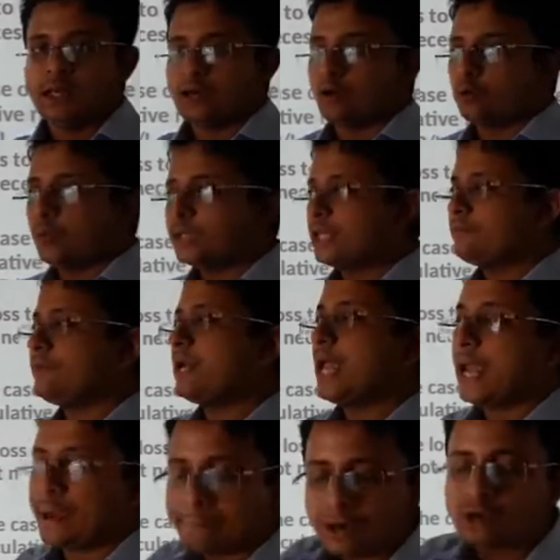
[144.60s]
Whatever
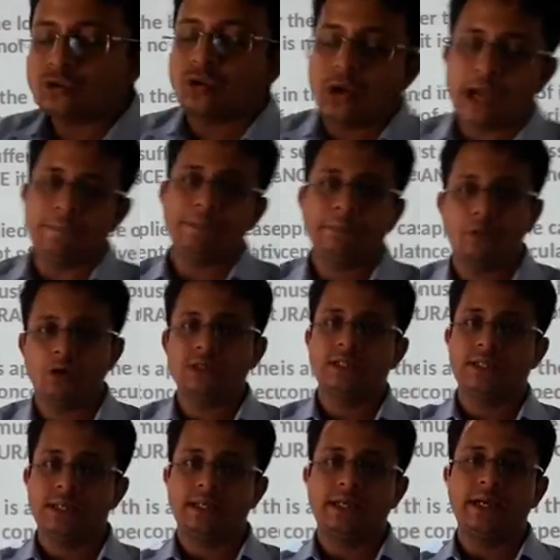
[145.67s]
amount you have
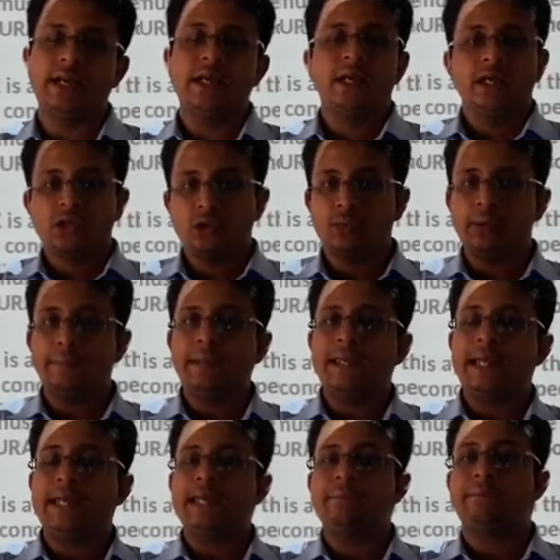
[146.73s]
deposited there, you will be
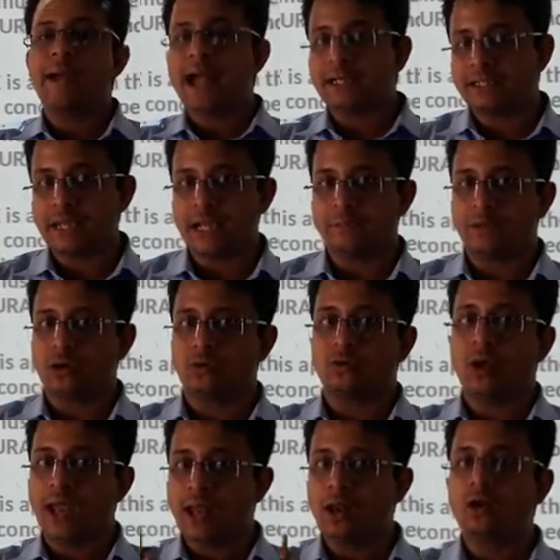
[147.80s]
getting back the
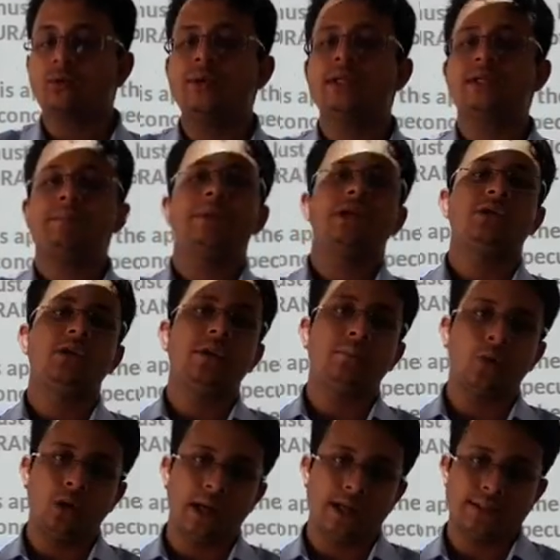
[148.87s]
amount along with the particular
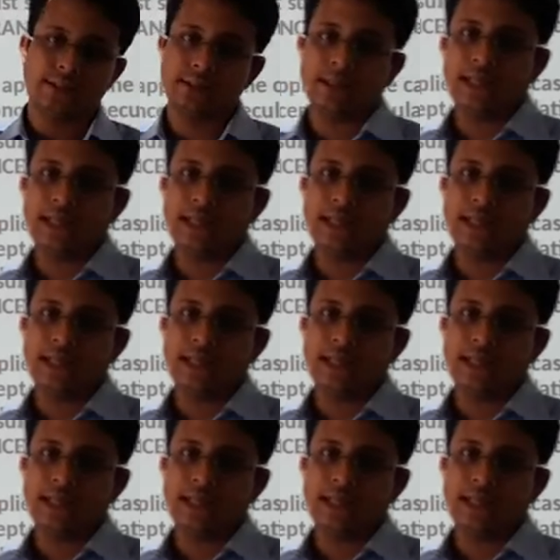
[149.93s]
bonus.